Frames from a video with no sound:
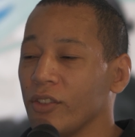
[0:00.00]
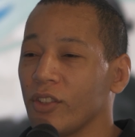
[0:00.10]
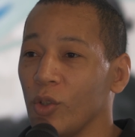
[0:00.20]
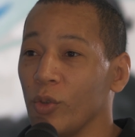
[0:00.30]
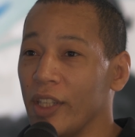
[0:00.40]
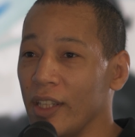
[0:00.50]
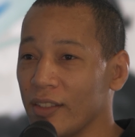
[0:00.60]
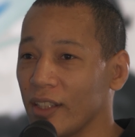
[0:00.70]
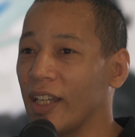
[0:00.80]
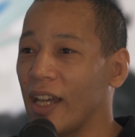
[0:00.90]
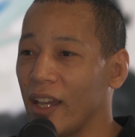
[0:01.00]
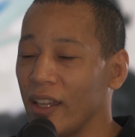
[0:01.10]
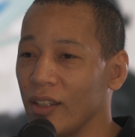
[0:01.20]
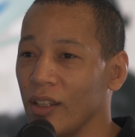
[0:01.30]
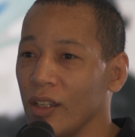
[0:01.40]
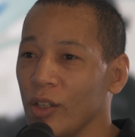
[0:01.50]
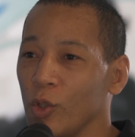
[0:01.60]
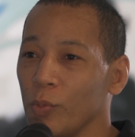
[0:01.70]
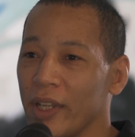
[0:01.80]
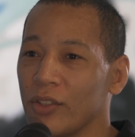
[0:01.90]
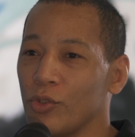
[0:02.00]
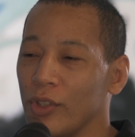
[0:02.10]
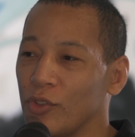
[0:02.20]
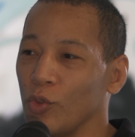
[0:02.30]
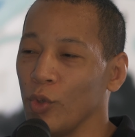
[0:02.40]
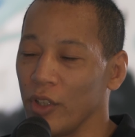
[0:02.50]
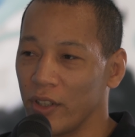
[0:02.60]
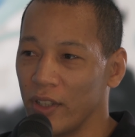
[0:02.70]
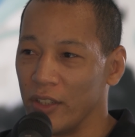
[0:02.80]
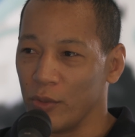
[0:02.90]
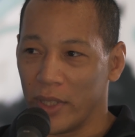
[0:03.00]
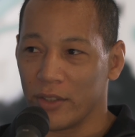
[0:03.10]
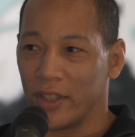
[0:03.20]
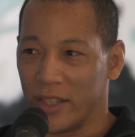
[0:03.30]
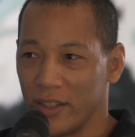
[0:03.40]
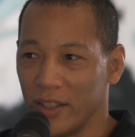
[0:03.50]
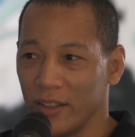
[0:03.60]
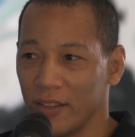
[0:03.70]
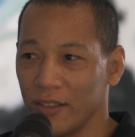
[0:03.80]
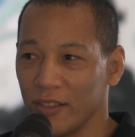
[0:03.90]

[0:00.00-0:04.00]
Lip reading: So he's the guy who makes jiu-jitsu work in 2019,